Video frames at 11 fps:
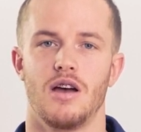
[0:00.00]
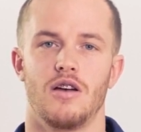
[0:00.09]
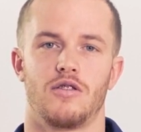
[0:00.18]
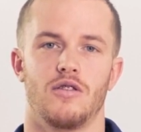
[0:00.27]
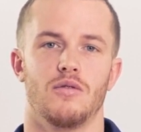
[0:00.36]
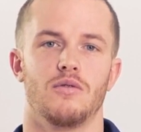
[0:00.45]

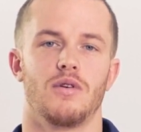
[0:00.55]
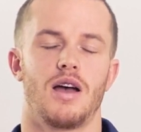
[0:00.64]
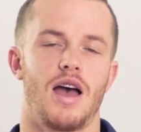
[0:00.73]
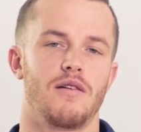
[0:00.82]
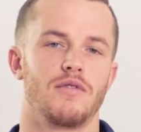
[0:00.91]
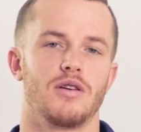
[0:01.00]
So
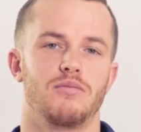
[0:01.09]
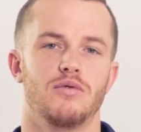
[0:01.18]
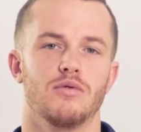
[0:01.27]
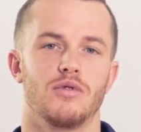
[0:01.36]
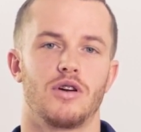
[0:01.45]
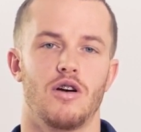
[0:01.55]
having a
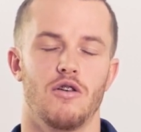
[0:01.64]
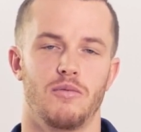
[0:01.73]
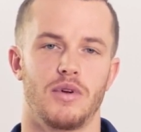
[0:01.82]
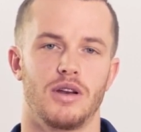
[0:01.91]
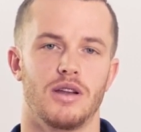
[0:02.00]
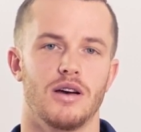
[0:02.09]
pool
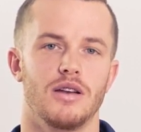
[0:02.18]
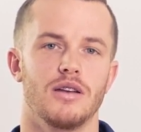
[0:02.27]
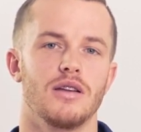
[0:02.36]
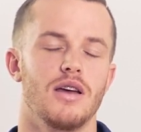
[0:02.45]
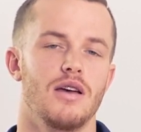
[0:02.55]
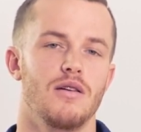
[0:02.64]
coping
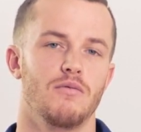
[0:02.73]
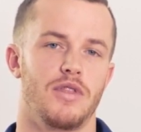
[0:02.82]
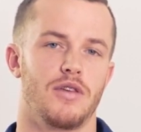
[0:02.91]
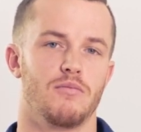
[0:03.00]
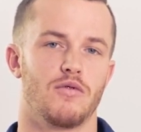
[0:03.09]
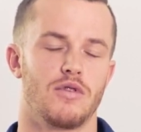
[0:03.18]
done with
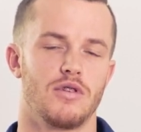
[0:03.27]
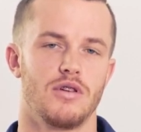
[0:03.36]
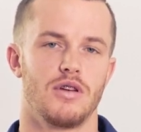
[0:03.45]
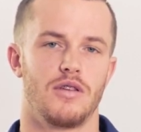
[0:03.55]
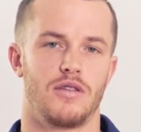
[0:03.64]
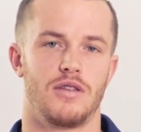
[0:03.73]
a
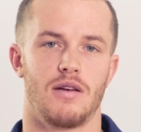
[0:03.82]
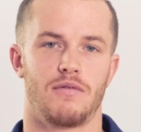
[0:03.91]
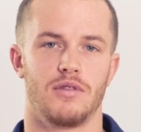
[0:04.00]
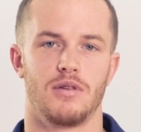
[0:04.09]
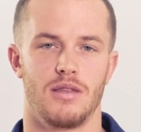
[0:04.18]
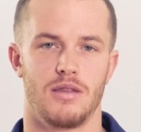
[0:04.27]
border is
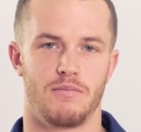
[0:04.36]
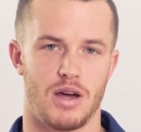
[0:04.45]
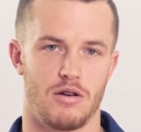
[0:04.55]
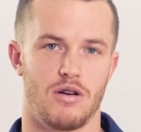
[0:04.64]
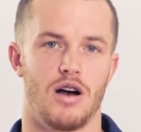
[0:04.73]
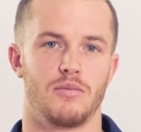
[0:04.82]
definitely the
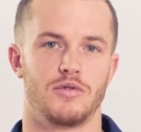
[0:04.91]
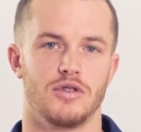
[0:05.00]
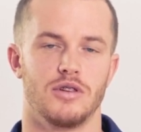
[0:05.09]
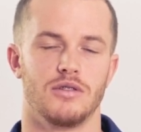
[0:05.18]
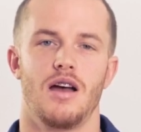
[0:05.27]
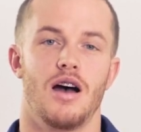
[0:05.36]
better
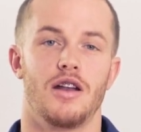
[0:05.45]
option.